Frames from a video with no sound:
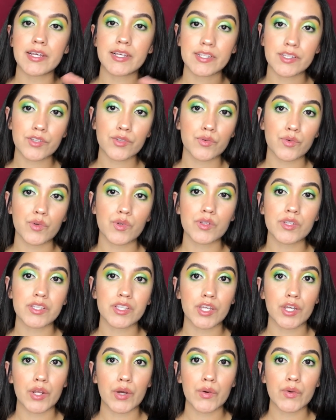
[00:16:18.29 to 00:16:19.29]
schools,
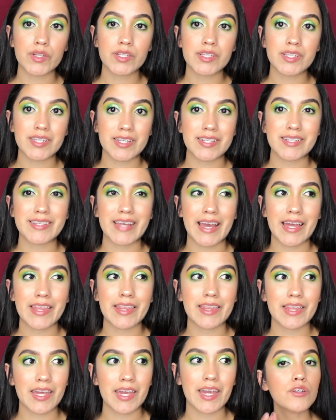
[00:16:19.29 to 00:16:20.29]
you know, since I
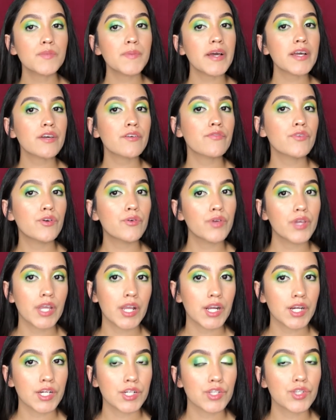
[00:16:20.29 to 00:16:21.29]
think it goes back a few
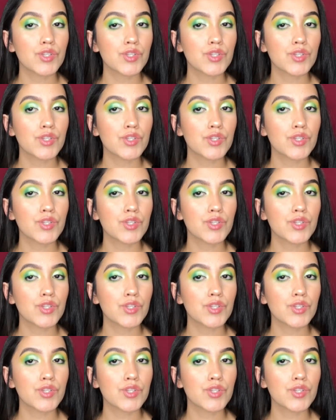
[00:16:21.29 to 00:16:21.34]
years.